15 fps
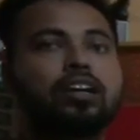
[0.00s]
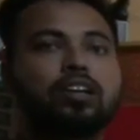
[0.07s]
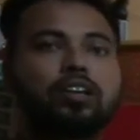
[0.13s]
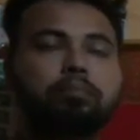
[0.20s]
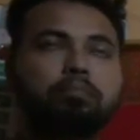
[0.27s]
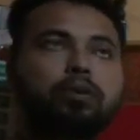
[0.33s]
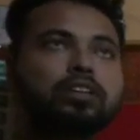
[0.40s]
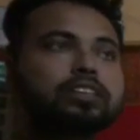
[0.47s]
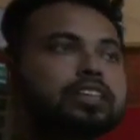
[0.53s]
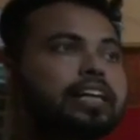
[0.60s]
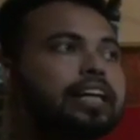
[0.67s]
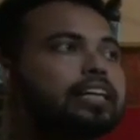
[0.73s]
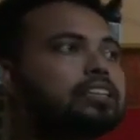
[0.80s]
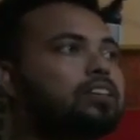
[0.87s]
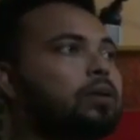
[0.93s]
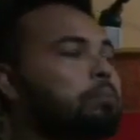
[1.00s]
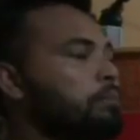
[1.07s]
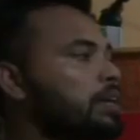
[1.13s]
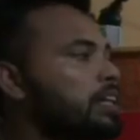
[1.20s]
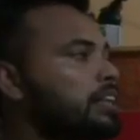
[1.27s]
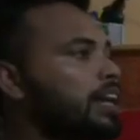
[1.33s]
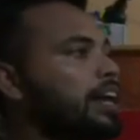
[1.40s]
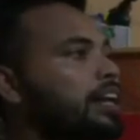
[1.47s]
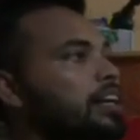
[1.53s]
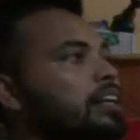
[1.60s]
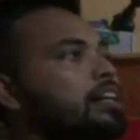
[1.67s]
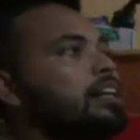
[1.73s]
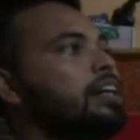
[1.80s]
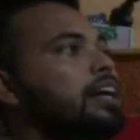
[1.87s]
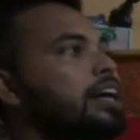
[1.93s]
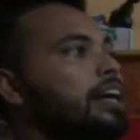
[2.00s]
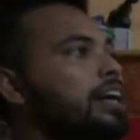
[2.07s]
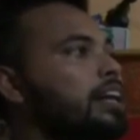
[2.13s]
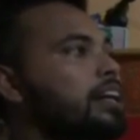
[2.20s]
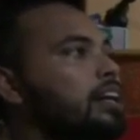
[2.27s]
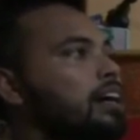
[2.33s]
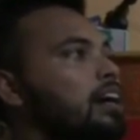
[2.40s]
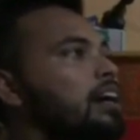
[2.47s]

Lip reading: The percentage of methane in